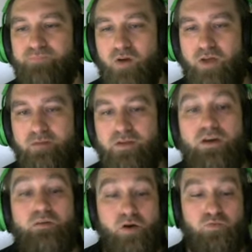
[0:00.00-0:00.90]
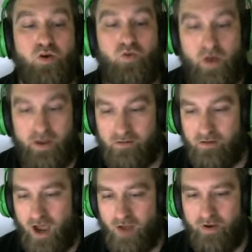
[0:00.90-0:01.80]
Okay, but real quick,
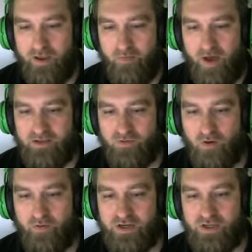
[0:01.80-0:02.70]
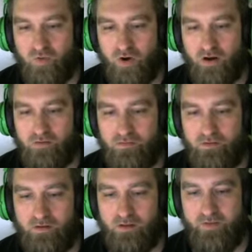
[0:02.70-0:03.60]
I want to go back to where we just were.
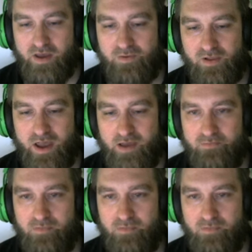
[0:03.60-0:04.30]
Let me hit play.